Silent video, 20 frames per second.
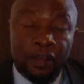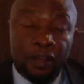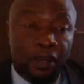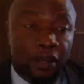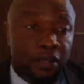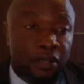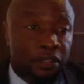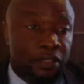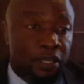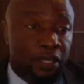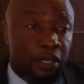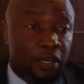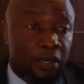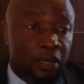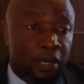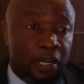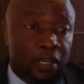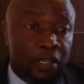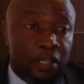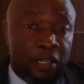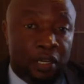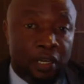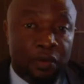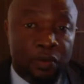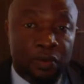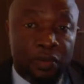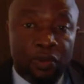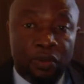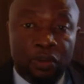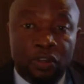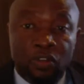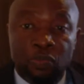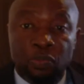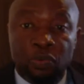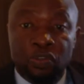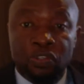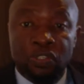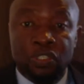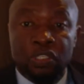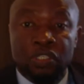And right now we're going to
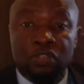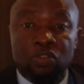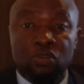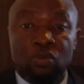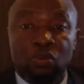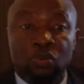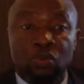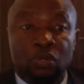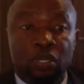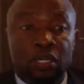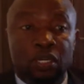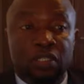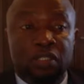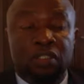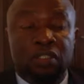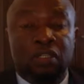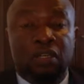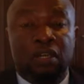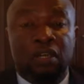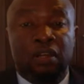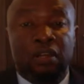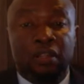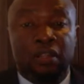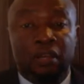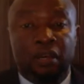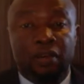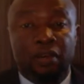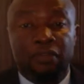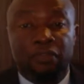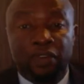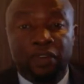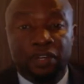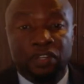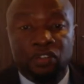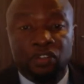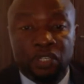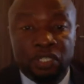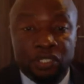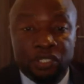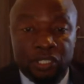proceed to look at another very
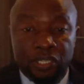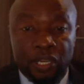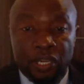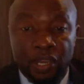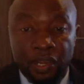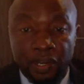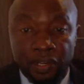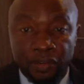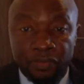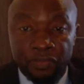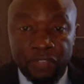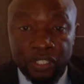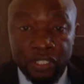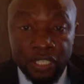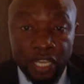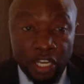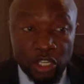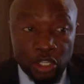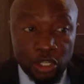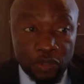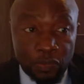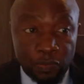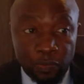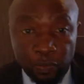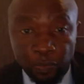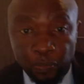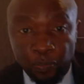interesting area of discussion.